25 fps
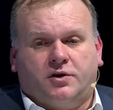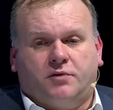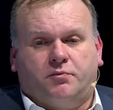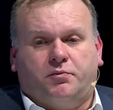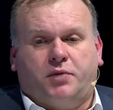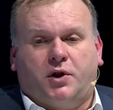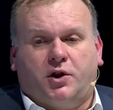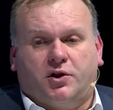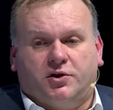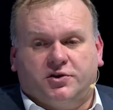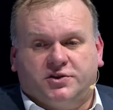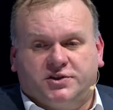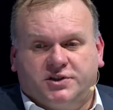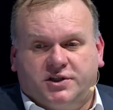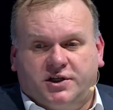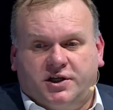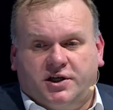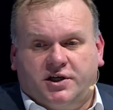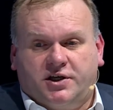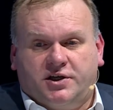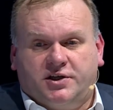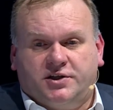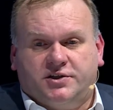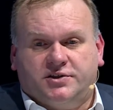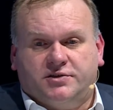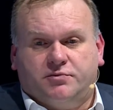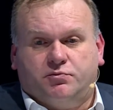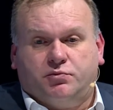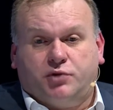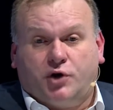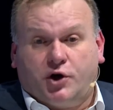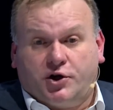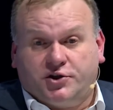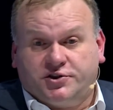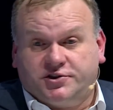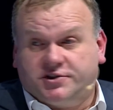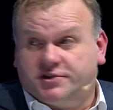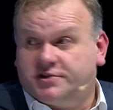policies and
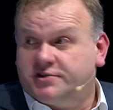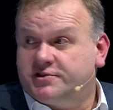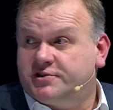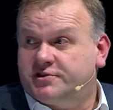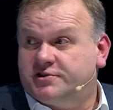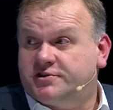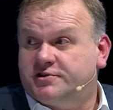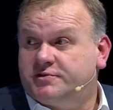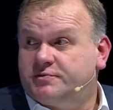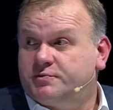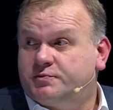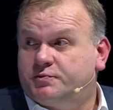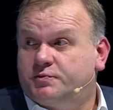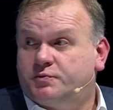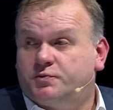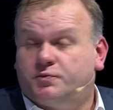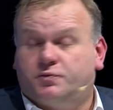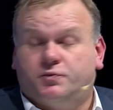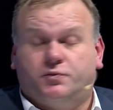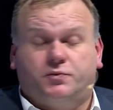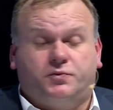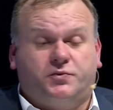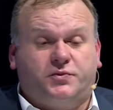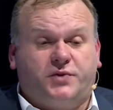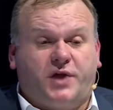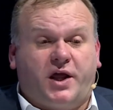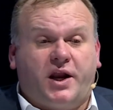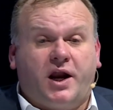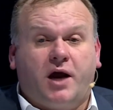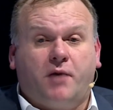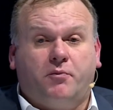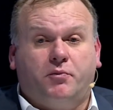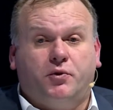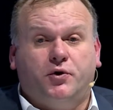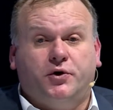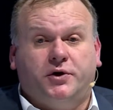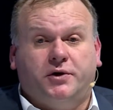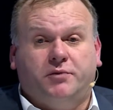processes that are
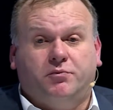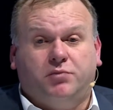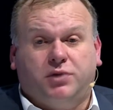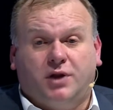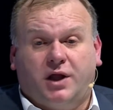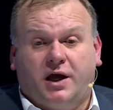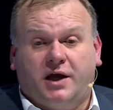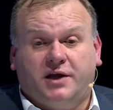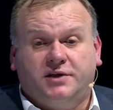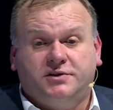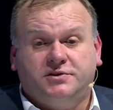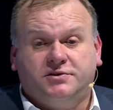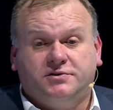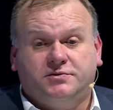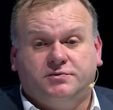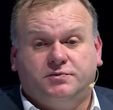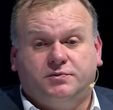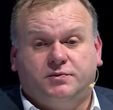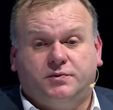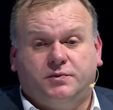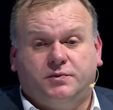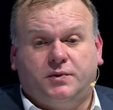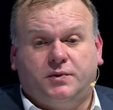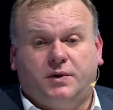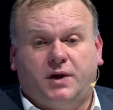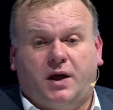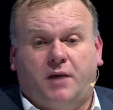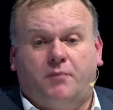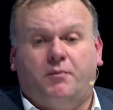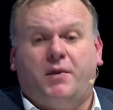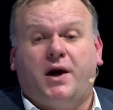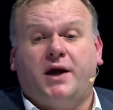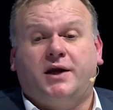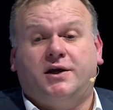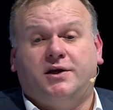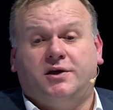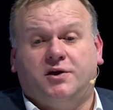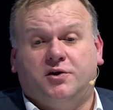put in place and
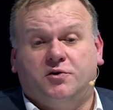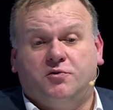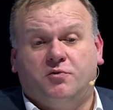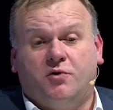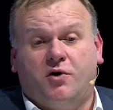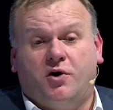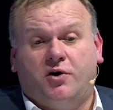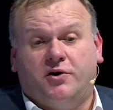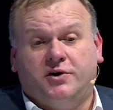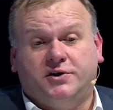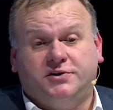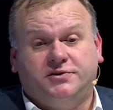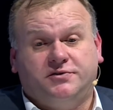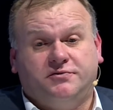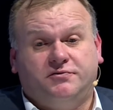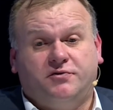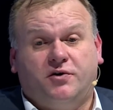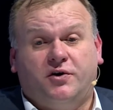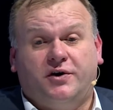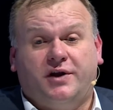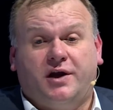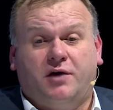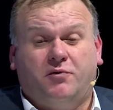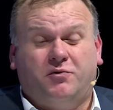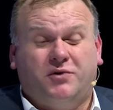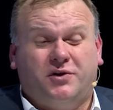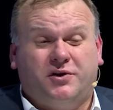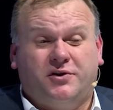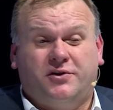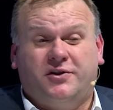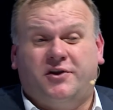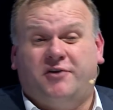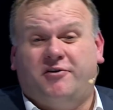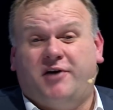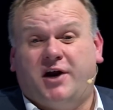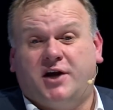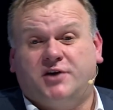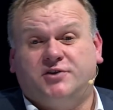making inquiries to find out whether
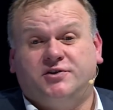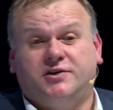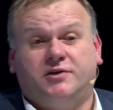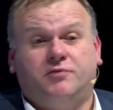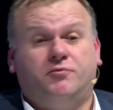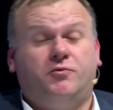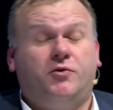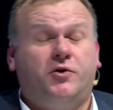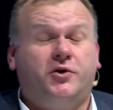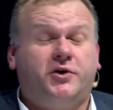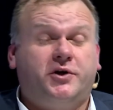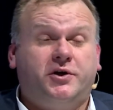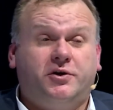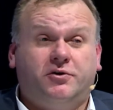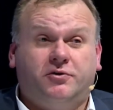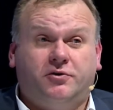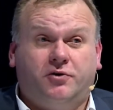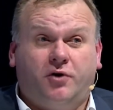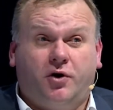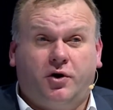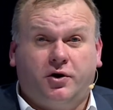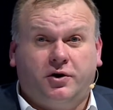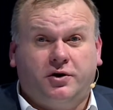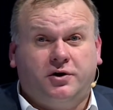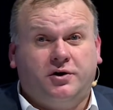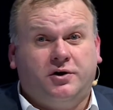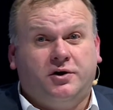they're actually working or not,